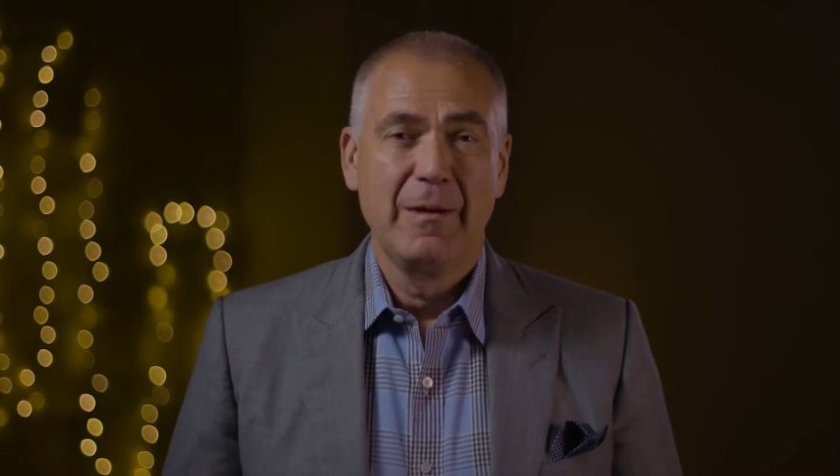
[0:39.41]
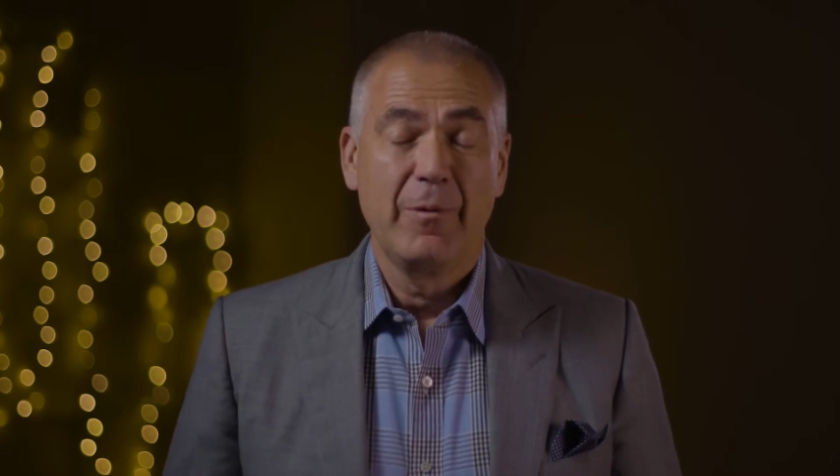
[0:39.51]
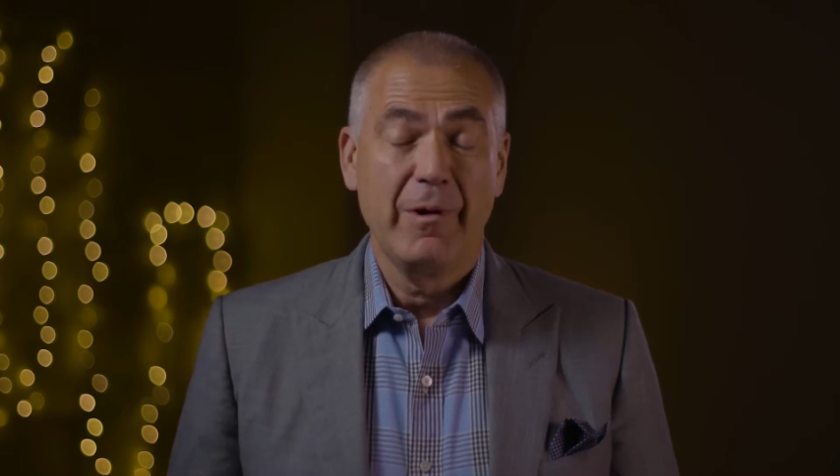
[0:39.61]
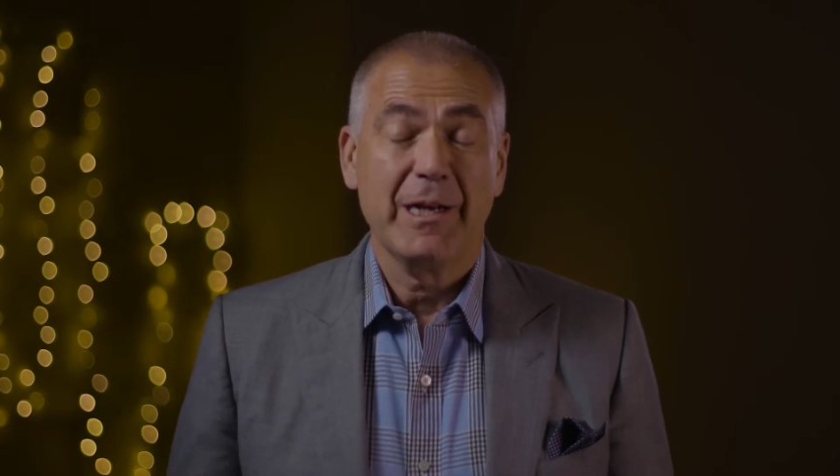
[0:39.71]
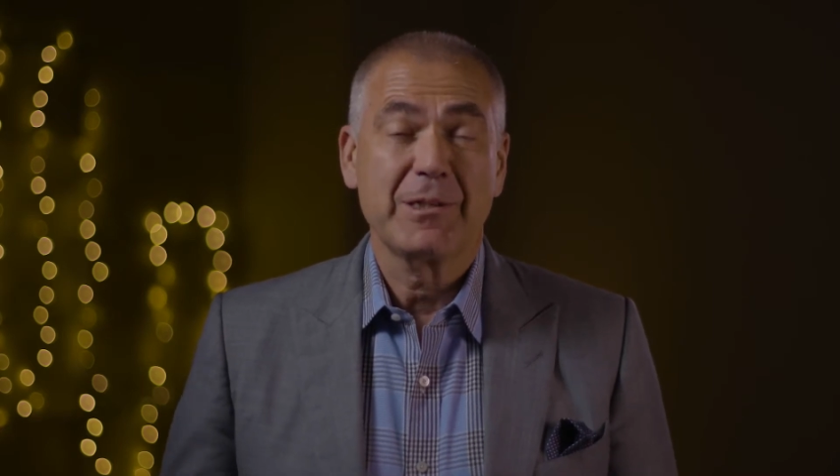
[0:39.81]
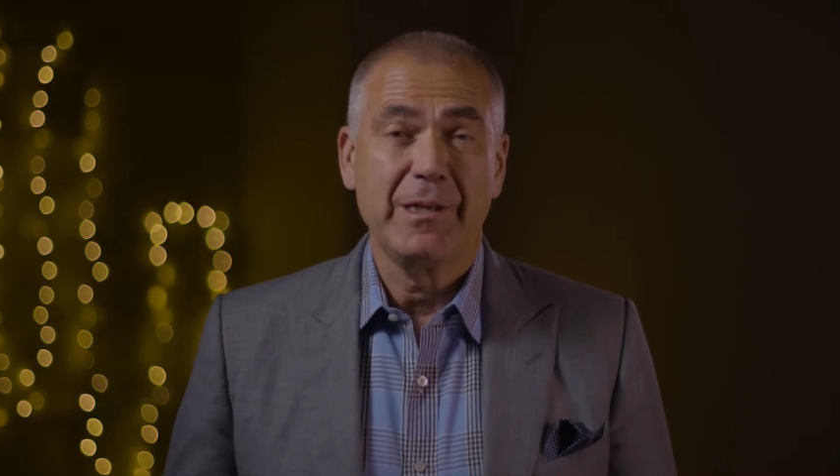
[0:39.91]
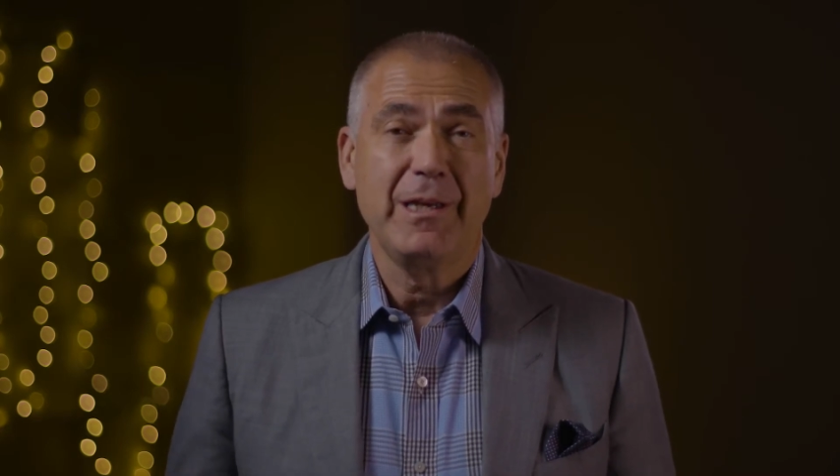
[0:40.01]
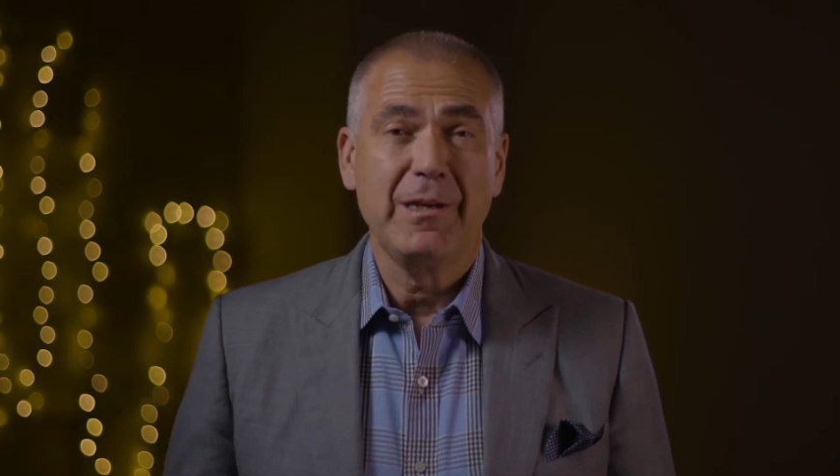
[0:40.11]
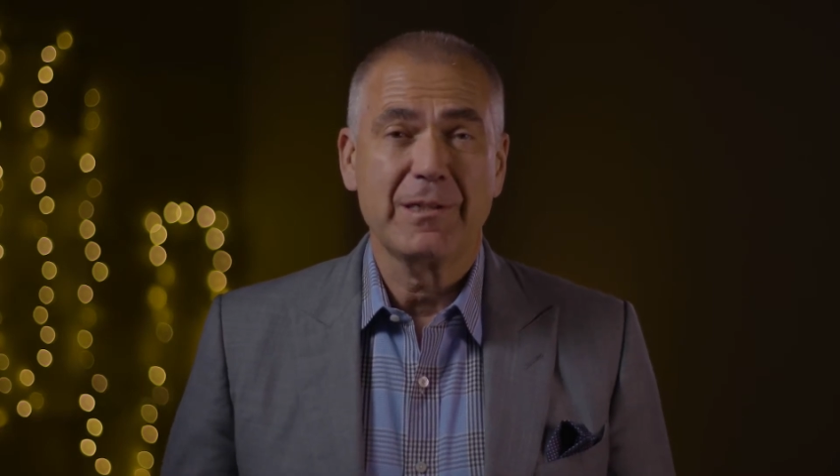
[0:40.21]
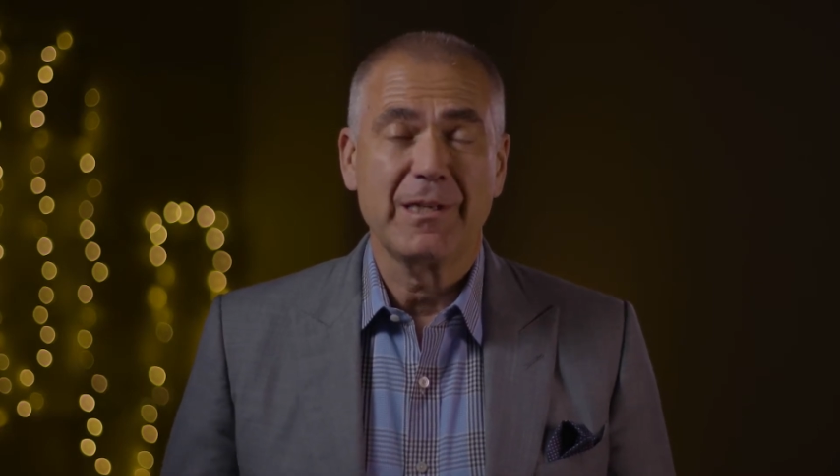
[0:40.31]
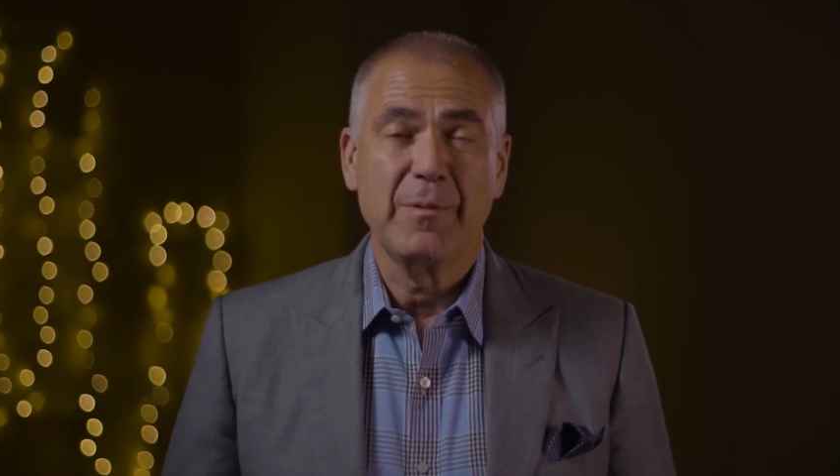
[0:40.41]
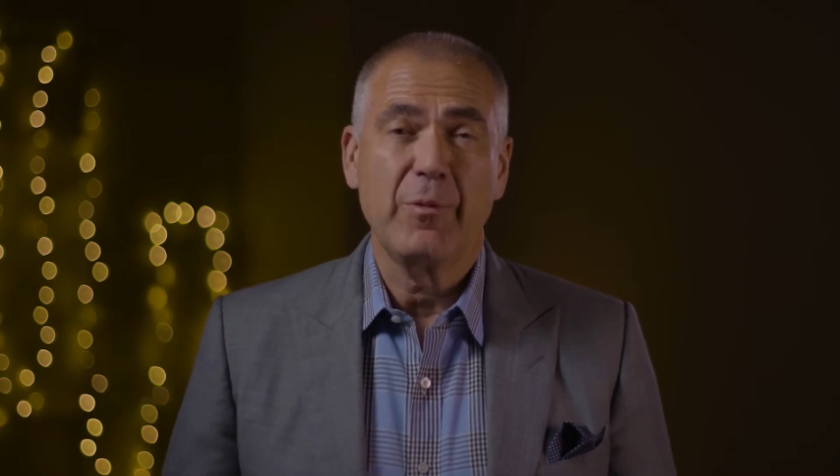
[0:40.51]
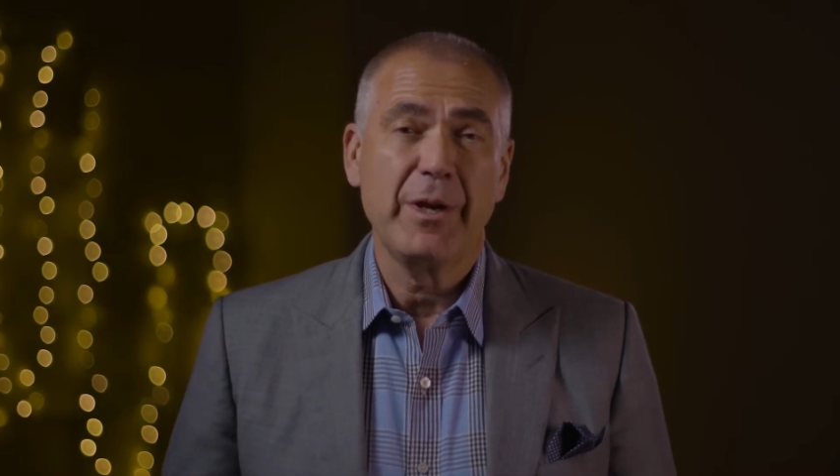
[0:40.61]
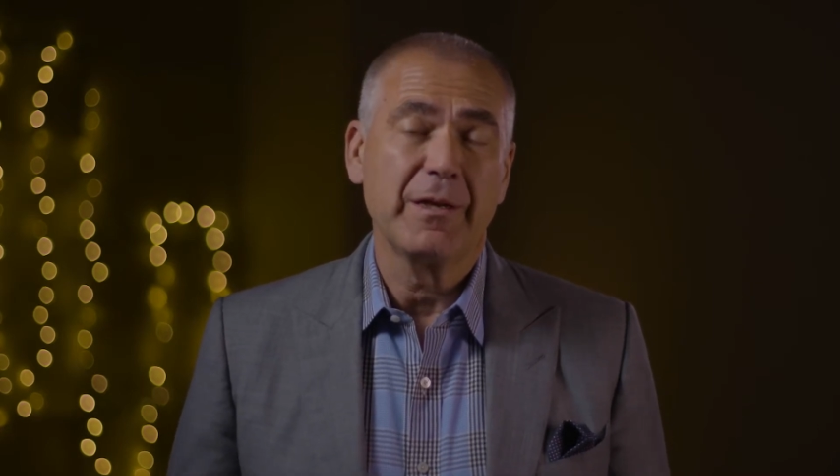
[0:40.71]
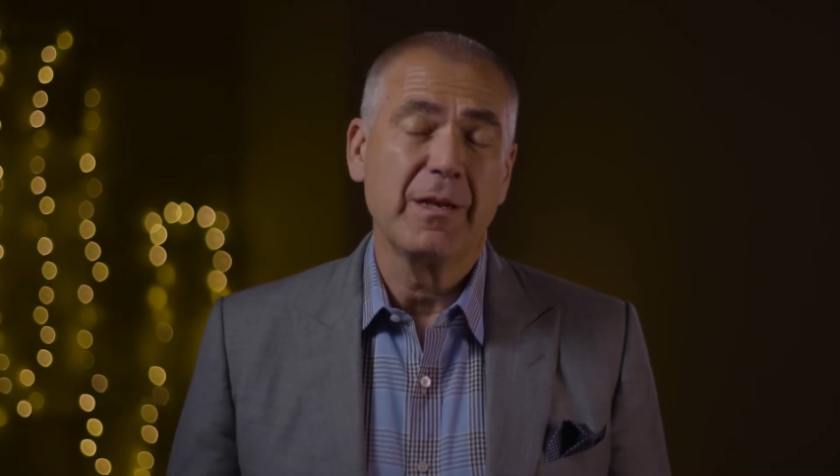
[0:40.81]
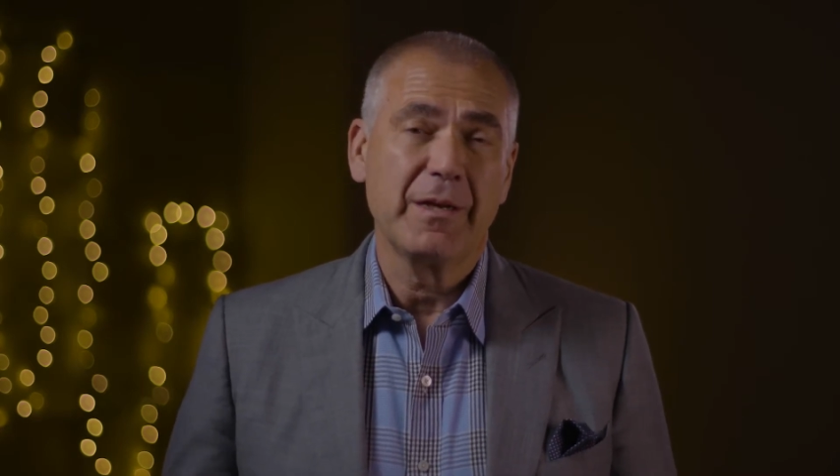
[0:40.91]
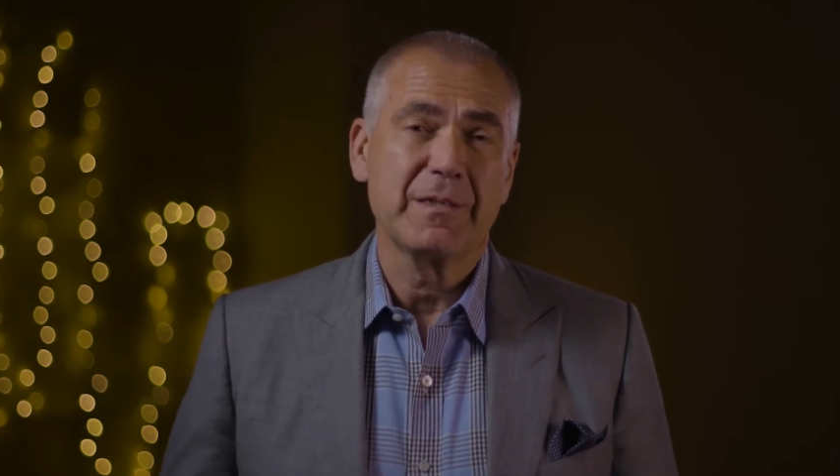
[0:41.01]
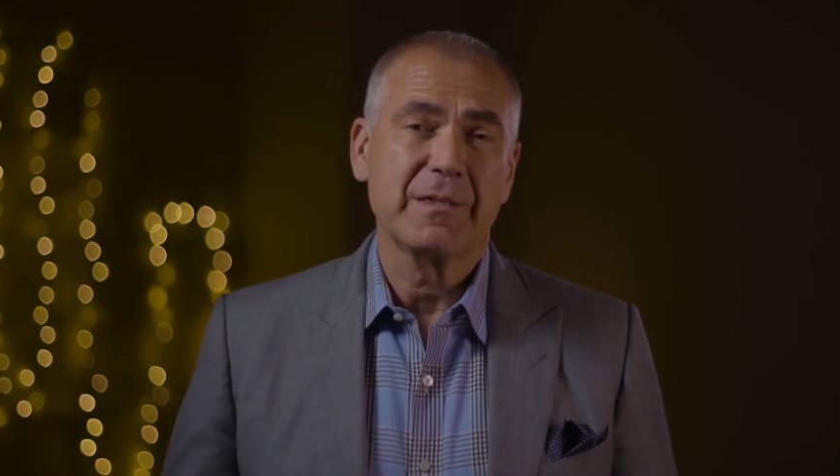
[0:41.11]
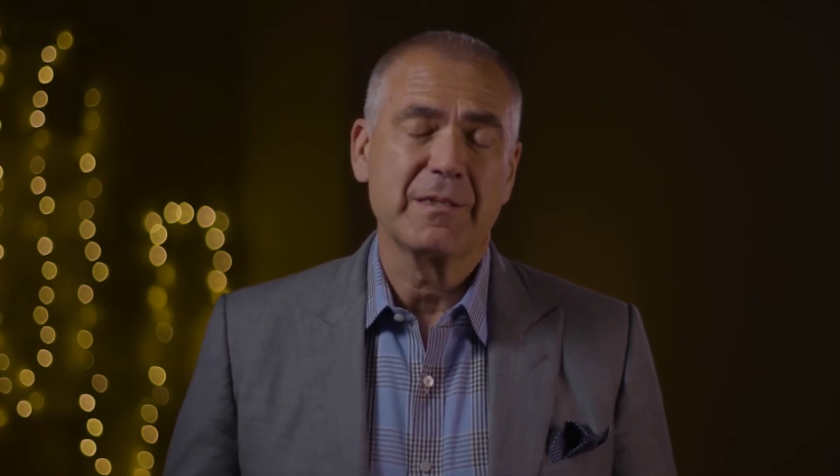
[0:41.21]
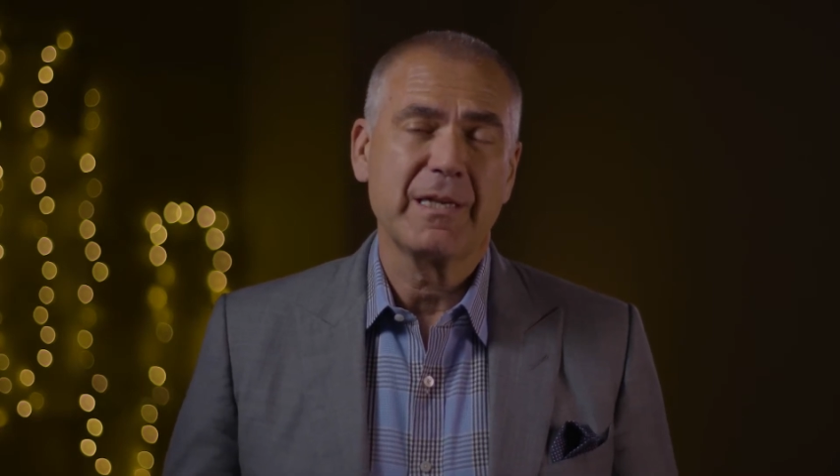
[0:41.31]
We're actually here celebrating a lot of
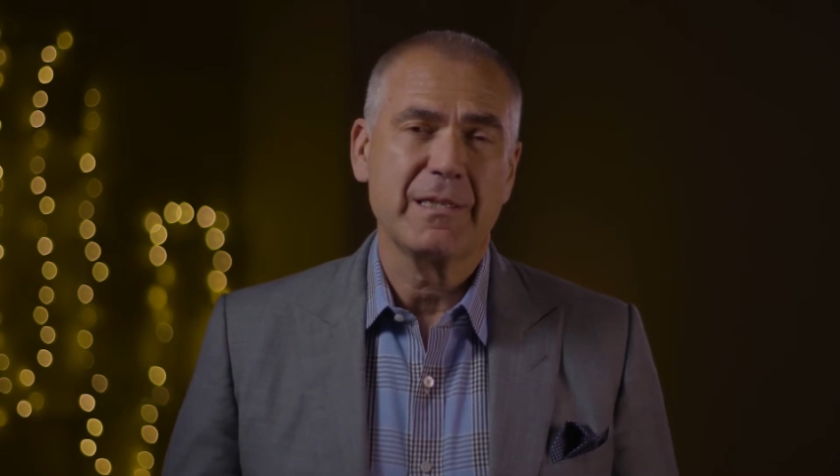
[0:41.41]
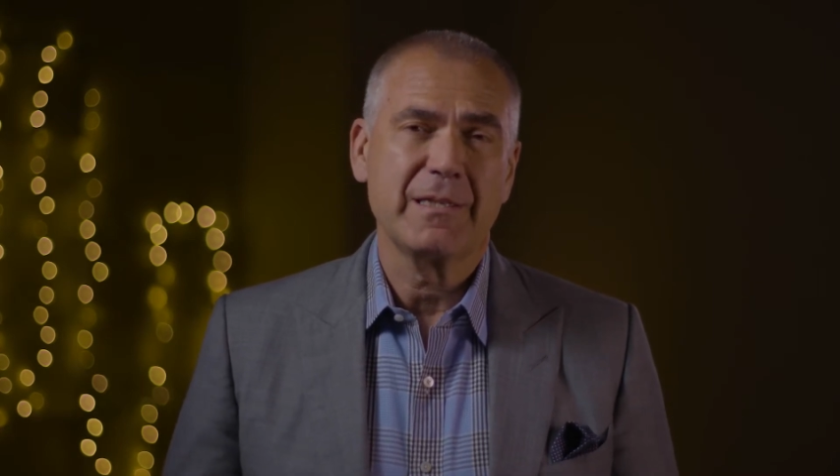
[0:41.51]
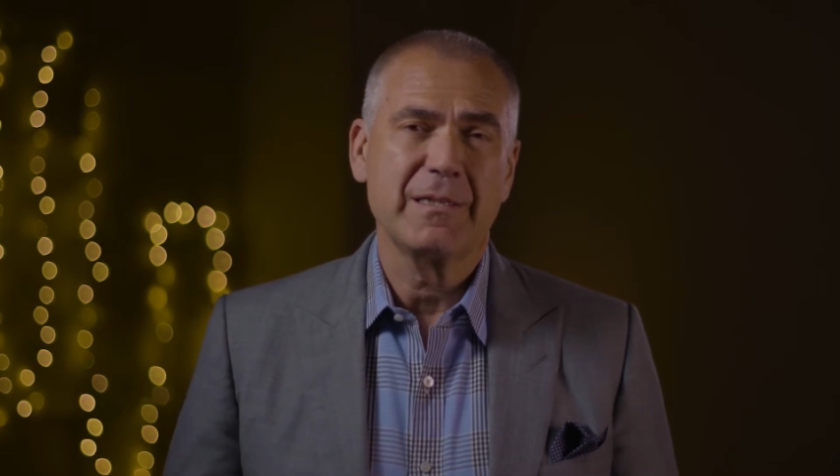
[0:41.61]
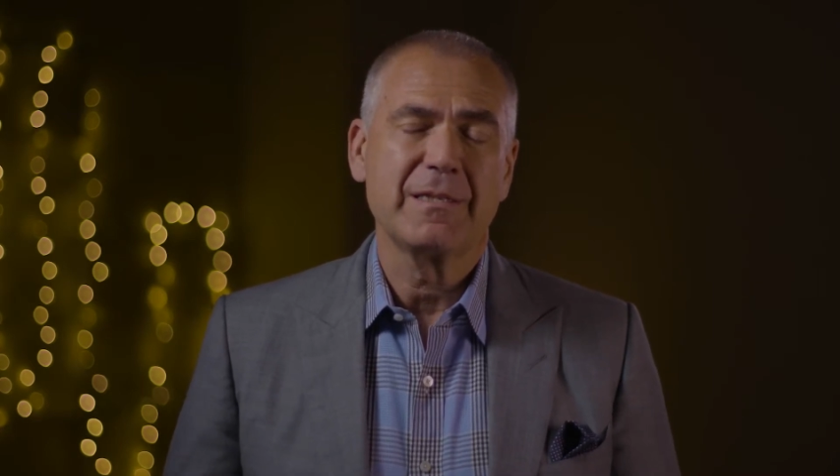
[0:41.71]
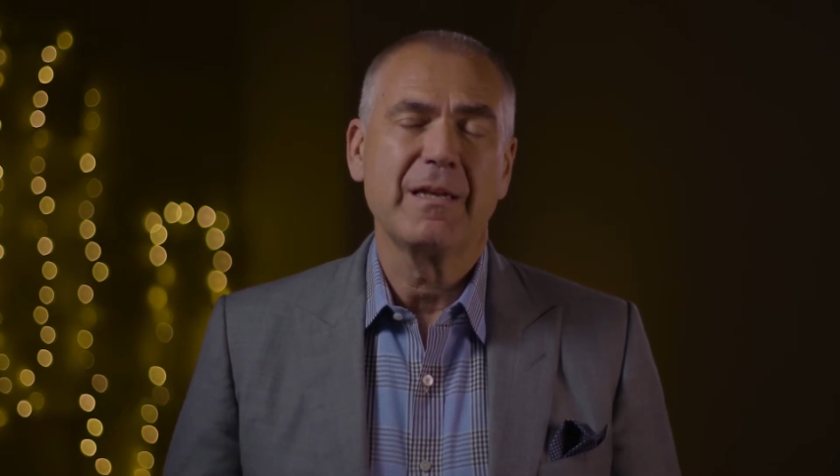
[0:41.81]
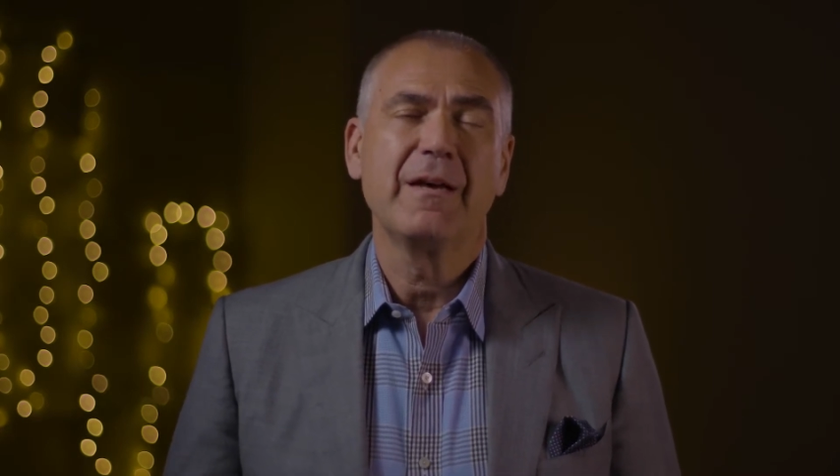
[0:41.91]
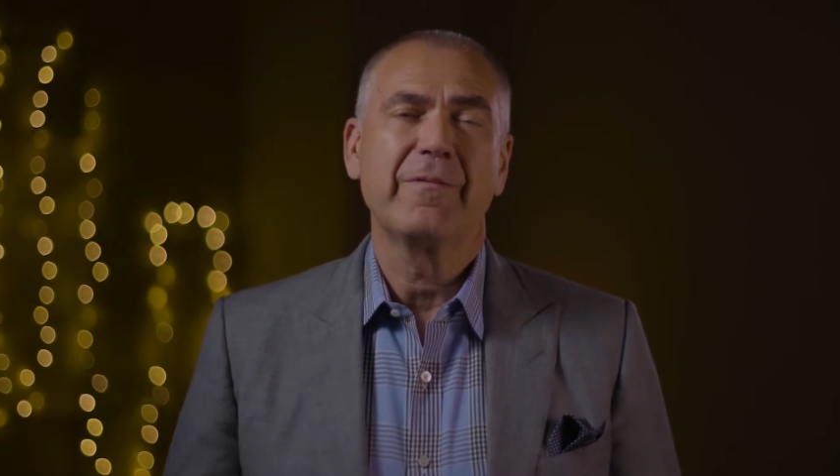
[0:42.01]
successes